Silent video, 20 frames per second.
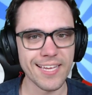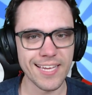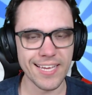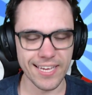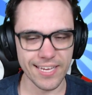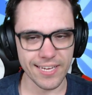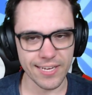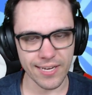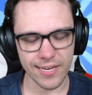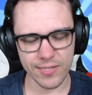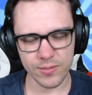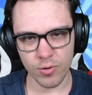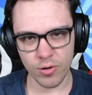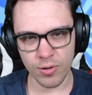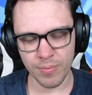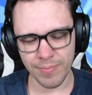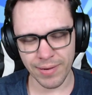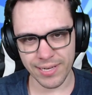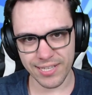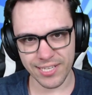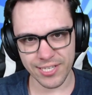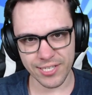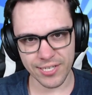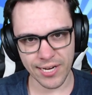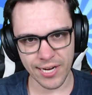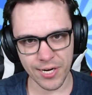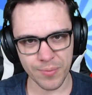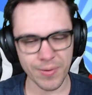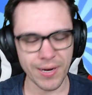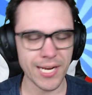Hey guys, welcome back to the
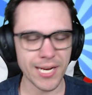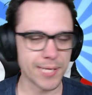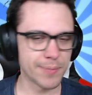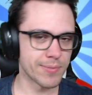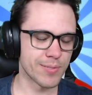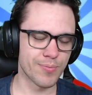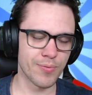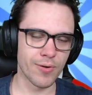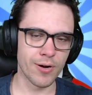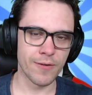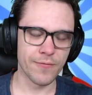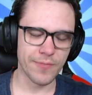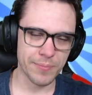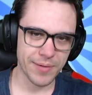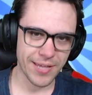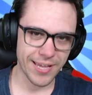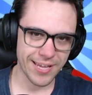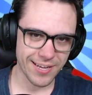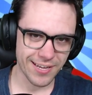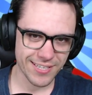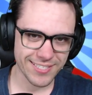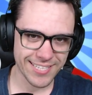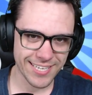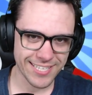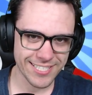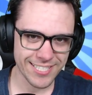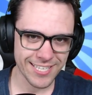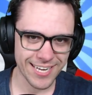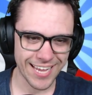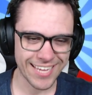channel. My name is Brian from Khux
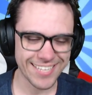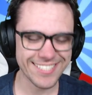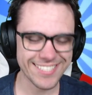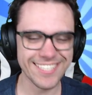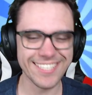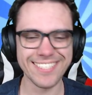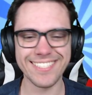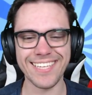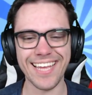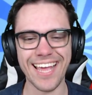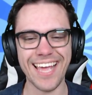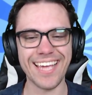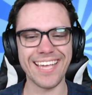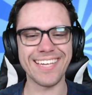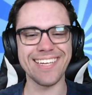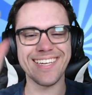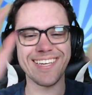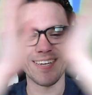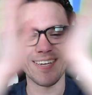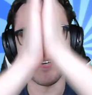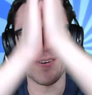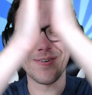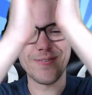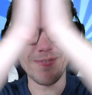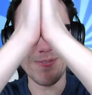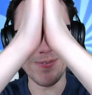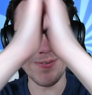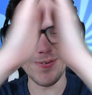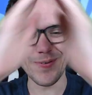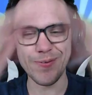Nation, and today,
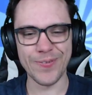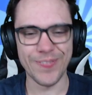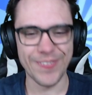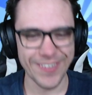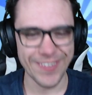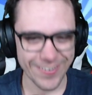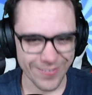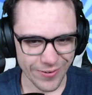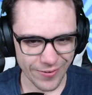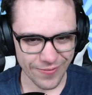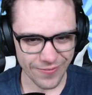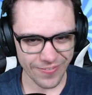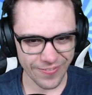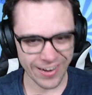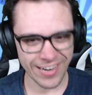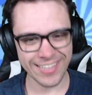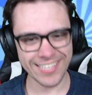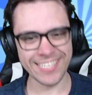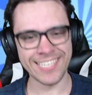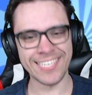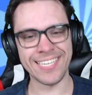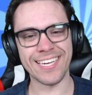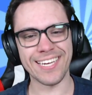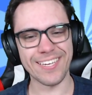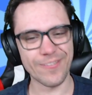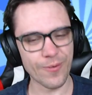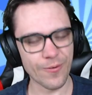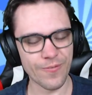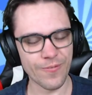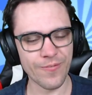today is finally
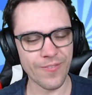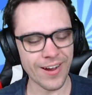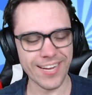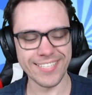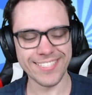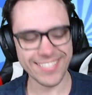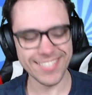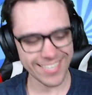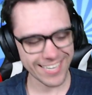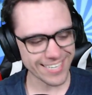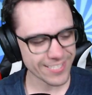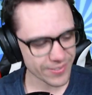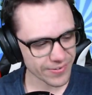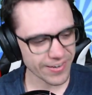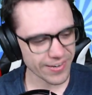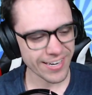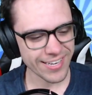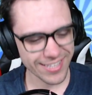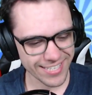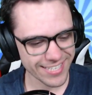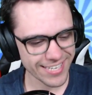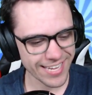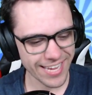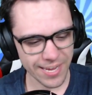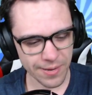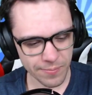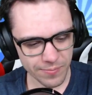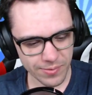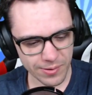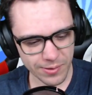the day.
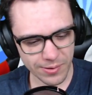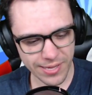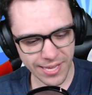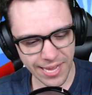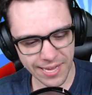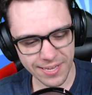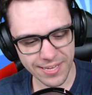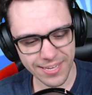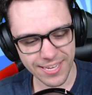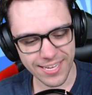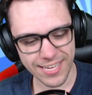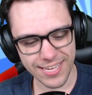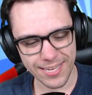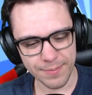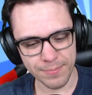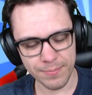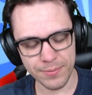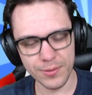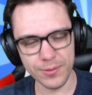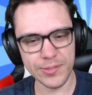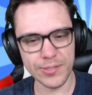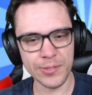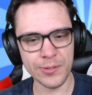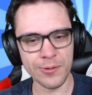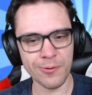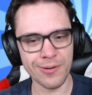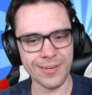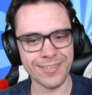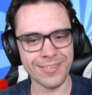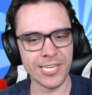Okay,
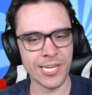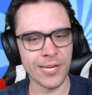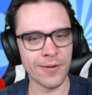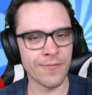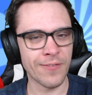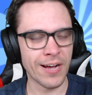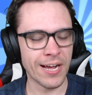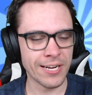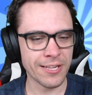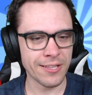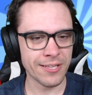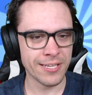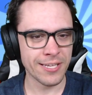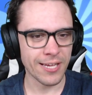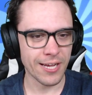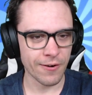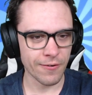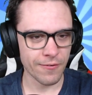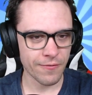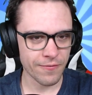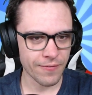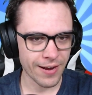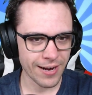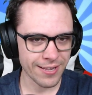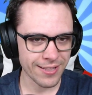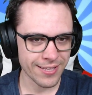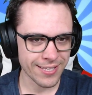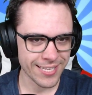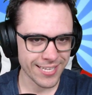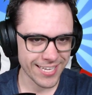Mewtwo and Giovanni are
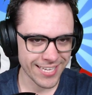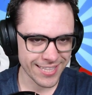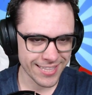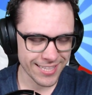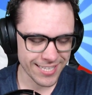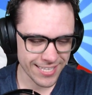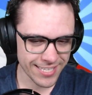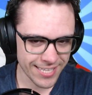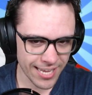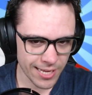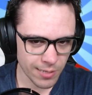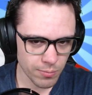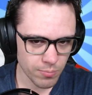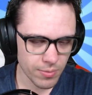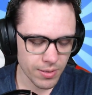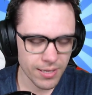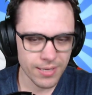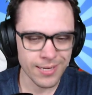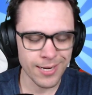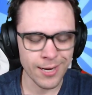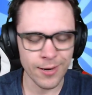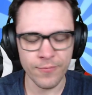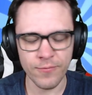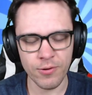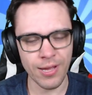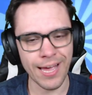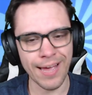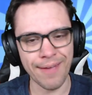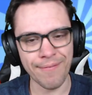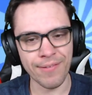finally in the game. Now, if you
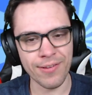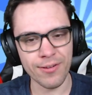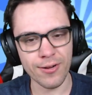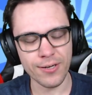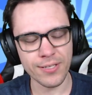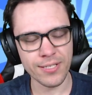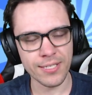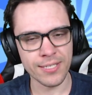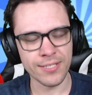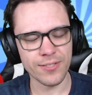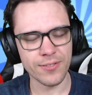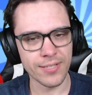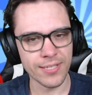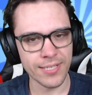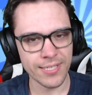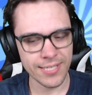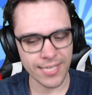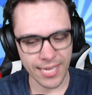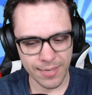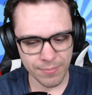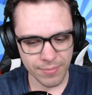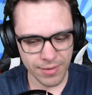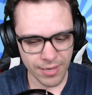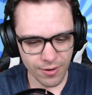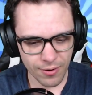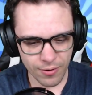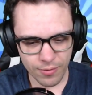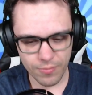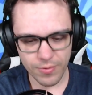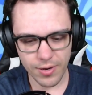haven't logged into the game yet
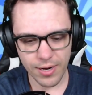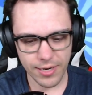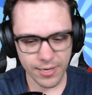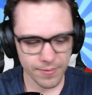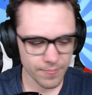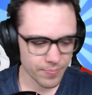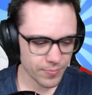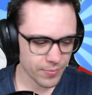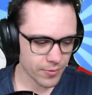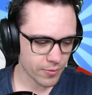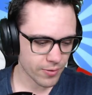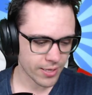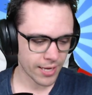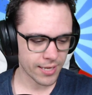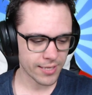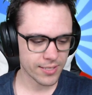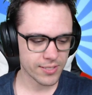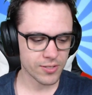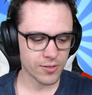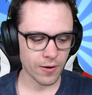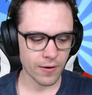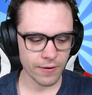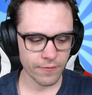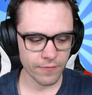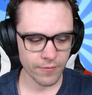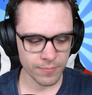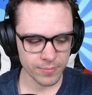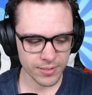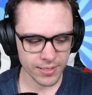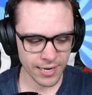already, okay, starting
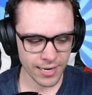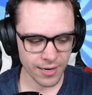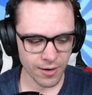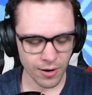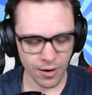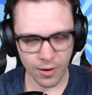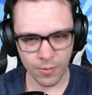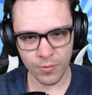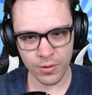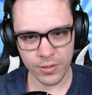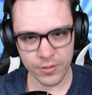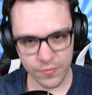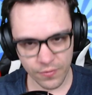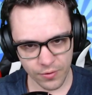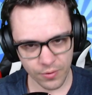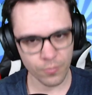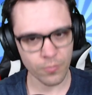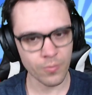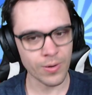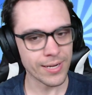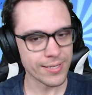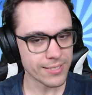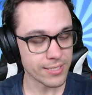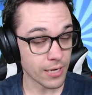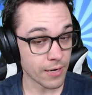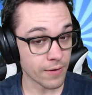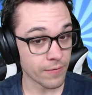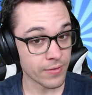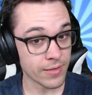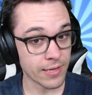from today onwards for the rest
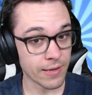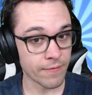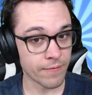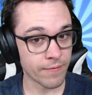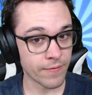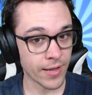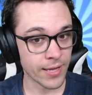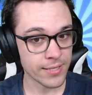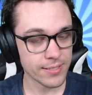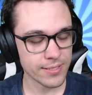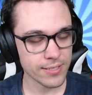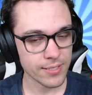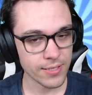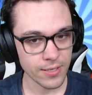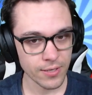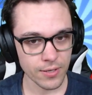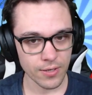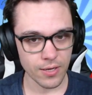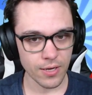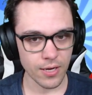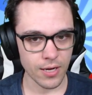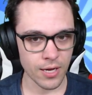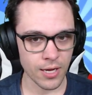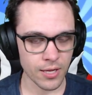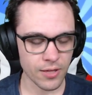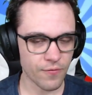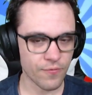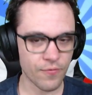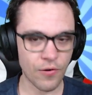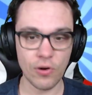of the event,
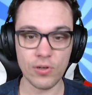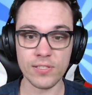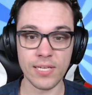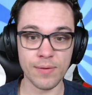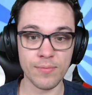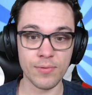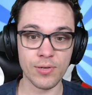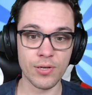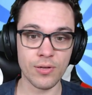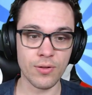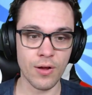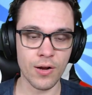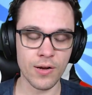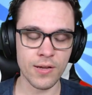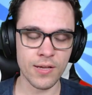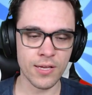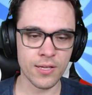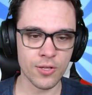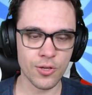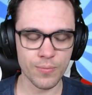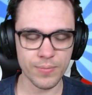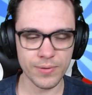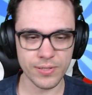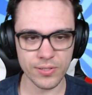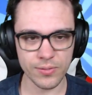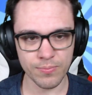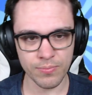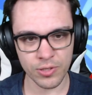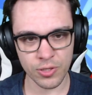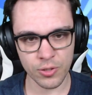the first time you log in, you'll be
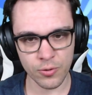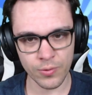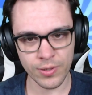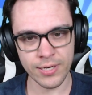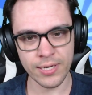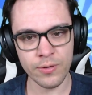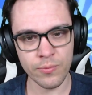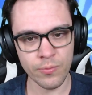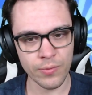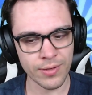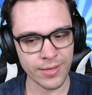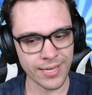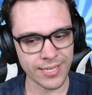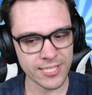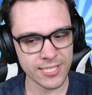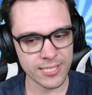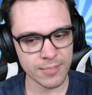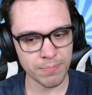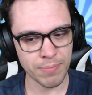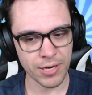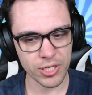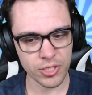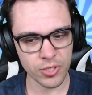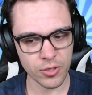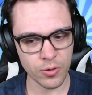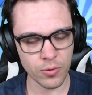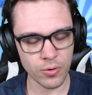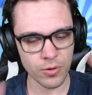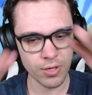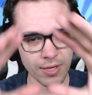greeted with a
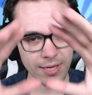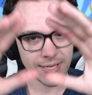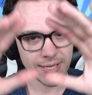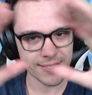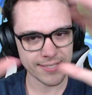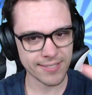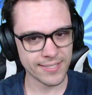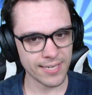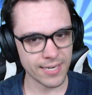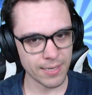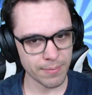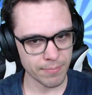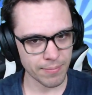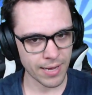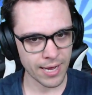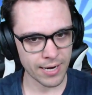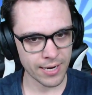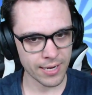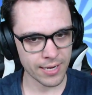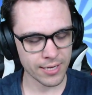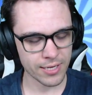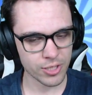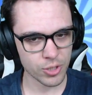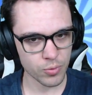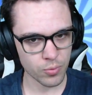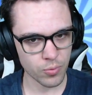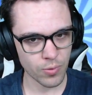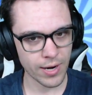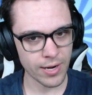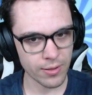special cinematic
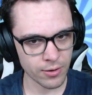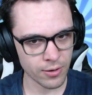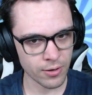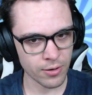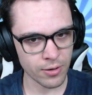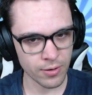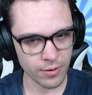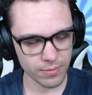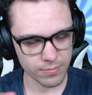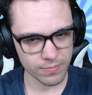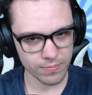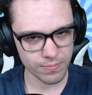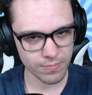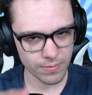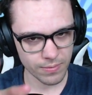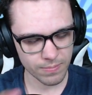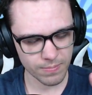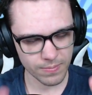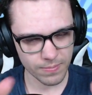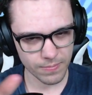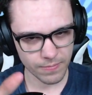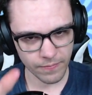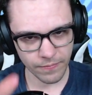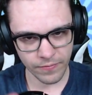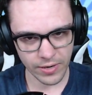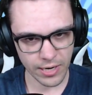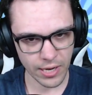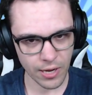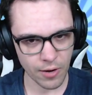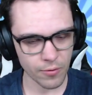trailer
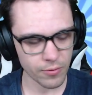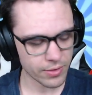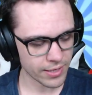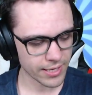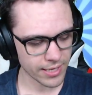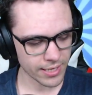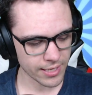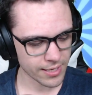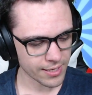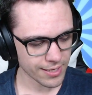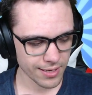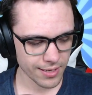video thingy